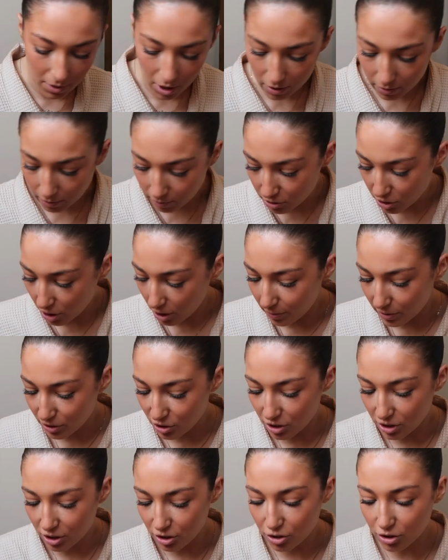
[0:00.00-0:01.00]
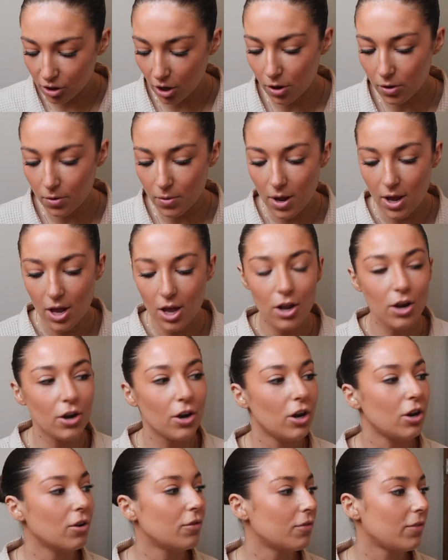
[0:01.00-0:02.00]
home to, which is so
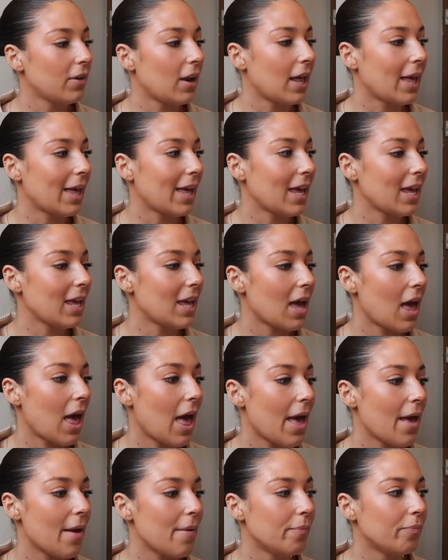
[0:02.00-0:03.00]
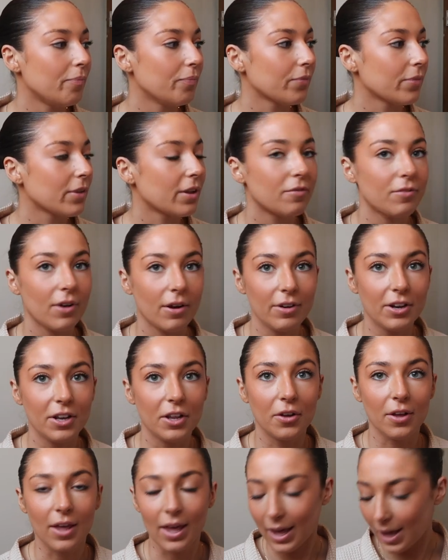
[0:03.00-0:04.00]
lovely. Very
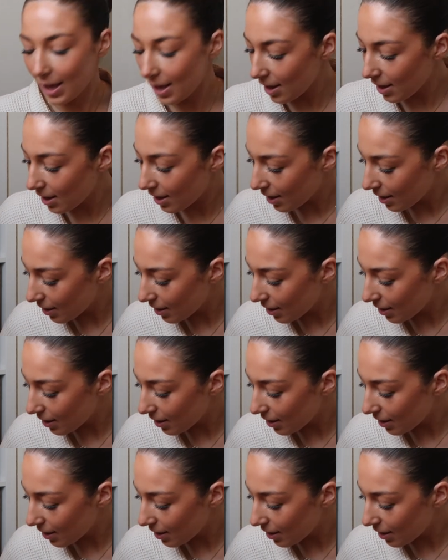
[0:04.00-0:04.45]
lucky.